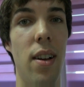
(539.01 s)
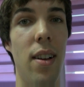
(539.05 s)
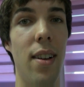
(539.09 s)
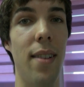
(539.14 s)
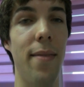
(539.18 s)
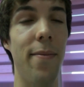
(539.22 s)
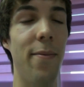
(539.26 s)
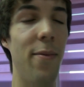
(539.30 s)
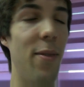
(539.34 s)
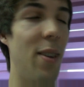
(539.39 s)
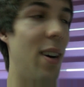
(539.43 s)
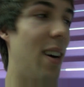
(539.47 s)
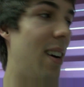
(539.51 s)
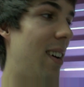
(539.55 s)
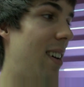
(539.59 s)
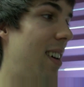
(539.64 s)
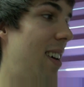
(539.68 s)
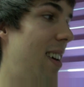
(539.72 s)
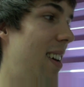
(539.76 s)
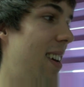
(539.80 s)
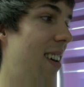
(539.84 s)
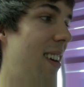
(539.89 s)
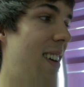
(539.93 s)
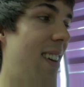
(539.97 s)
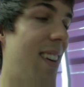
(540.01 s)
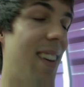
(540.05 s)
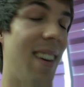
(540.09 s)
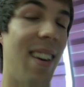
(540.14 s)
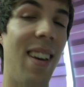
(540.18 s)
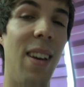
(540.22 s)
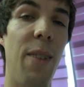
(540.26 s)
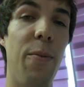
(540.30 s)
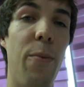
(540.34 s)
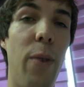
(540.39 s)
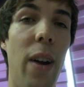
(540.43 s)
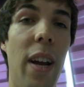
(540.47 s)
And well,
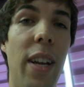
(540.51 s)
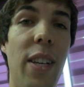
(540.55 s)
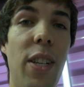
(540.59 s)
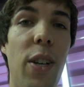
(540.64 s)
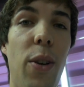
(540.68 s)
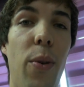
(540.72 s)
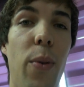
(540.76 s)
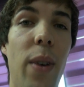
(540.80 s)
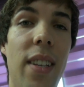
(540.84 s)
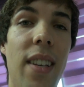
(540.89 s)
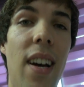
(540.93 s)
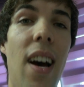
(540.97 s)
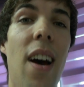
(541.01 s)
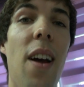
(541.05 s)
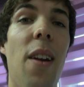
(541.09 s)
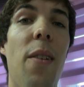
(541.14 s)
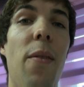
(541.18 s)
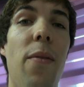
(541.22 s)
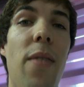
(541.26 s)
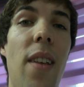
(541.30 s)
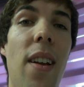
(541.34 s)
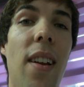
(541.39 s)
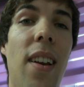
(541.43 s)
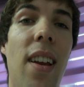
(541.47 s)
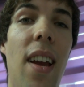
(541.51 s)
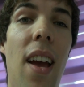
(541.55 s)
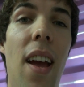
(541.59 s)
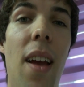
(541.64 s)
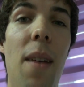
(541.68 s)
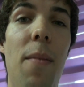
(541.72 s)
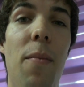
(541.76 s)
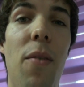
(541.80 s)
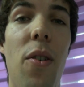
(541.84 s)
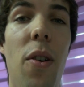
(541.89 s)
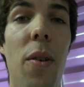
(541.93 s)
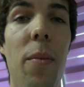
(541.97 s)
he rage quit out of that
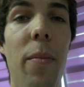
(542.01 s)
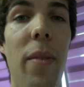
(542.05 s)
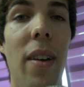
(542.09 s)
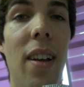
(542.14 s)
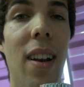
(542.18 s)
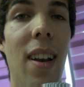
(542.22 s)
game, called me a